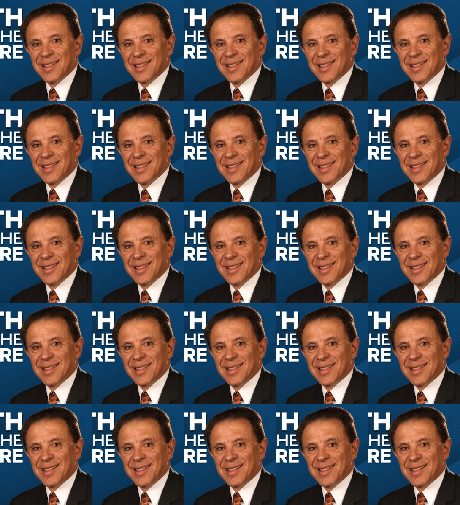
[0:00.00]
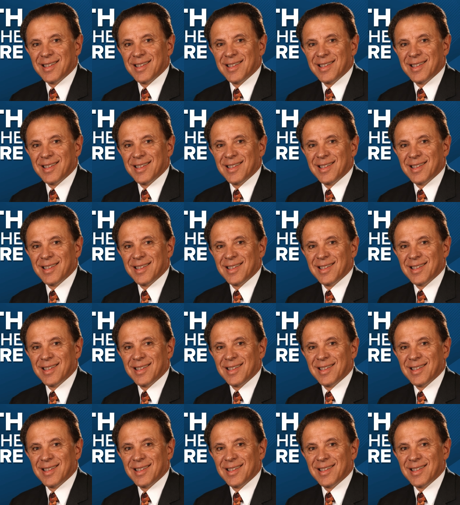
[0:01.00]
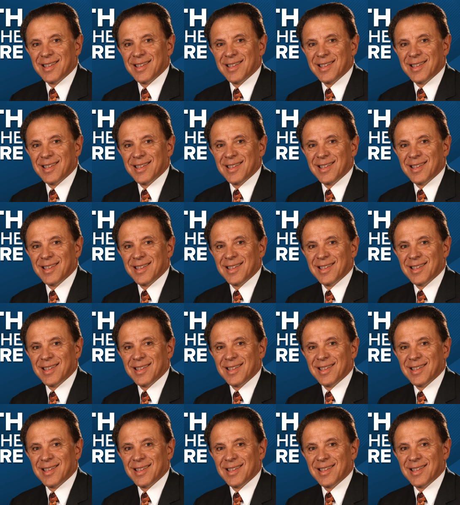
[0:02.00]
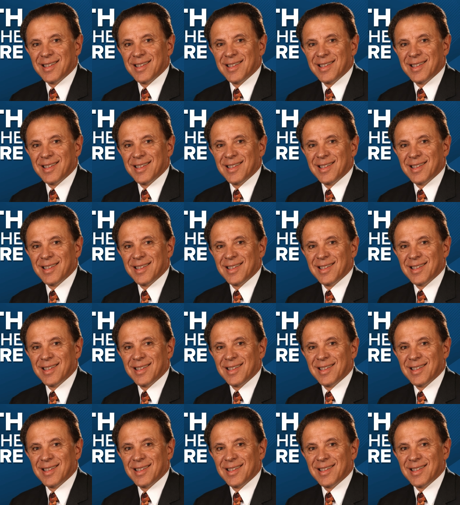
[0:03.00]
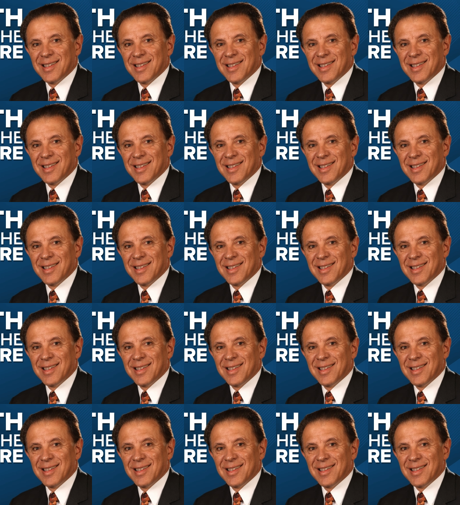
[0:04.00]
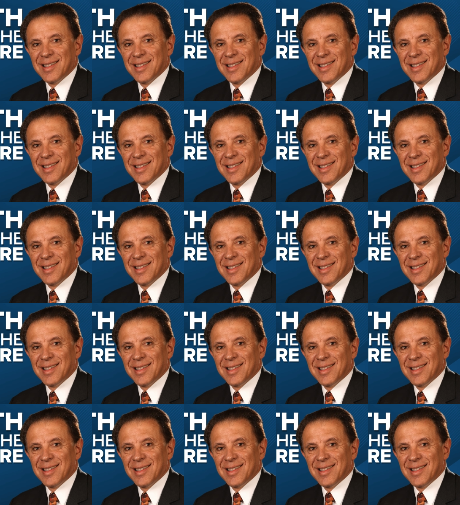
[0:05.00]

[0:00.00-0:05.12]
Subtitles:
This is a still picture; no speech is visible.